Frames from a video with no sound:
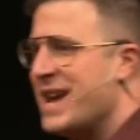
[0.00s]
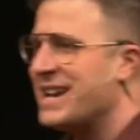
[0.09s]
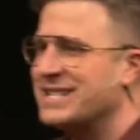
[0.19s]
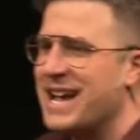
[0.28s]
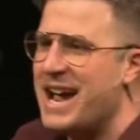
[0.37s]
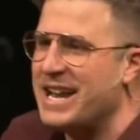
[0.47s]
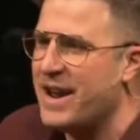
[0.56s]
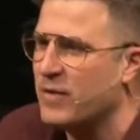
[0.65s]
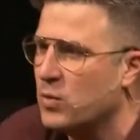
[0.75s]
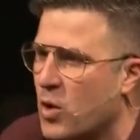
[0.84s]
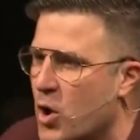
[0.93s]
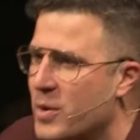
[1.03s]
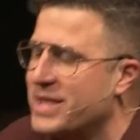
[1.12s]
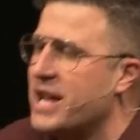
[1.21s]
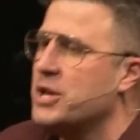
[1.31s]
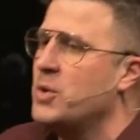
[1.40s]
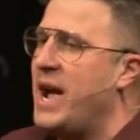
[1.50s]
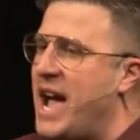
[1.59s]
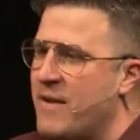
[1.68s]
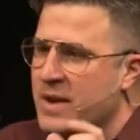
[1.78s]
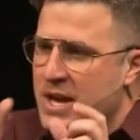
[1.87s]
anxiety, every worry that you
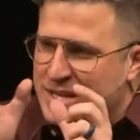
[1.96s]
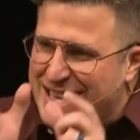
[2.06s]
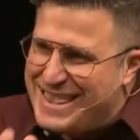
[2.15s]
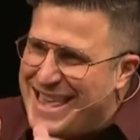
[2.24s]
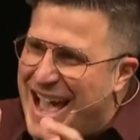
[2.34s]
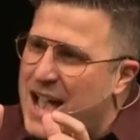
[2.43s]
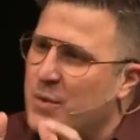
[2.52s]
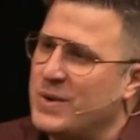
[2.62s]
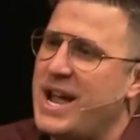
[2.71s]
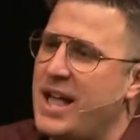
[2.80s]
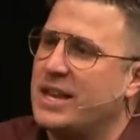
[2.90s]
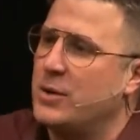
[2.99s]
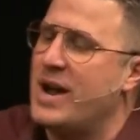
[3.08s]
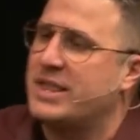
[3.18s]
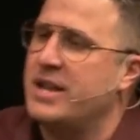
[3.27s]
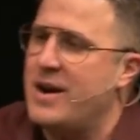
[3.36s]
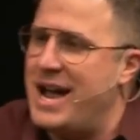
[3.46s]
have to that reality right there.